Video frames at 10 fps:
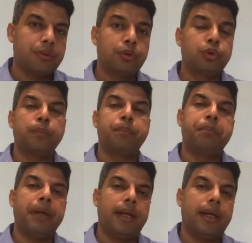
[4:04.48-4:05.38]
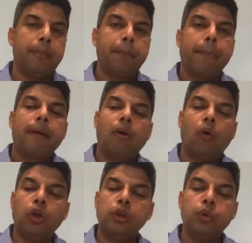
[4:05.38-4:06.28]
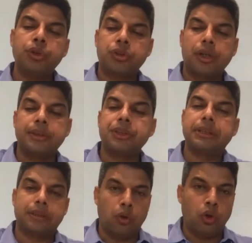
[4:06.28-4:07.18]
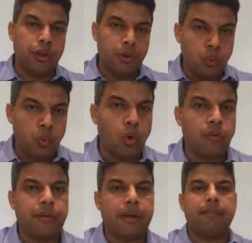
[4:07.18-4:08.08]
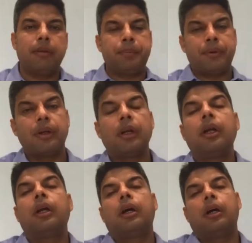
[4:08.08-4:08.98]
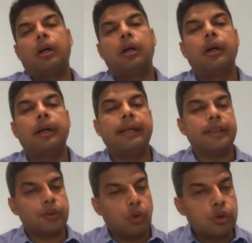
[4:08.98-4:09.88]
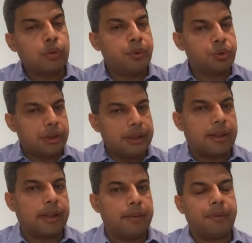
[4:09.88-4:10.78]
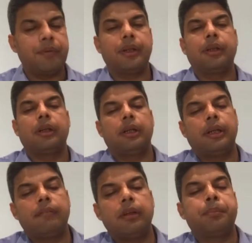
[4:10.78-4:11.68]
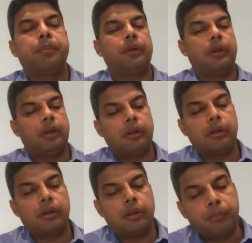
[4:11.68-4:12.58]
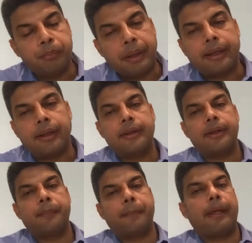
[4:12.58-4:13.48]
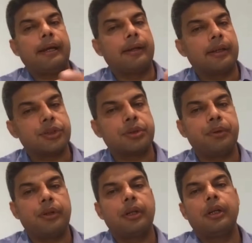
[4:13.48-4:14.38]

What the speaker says: to pay all those tranches or due of a developer. It is also mutually agreed between developer, banker and customer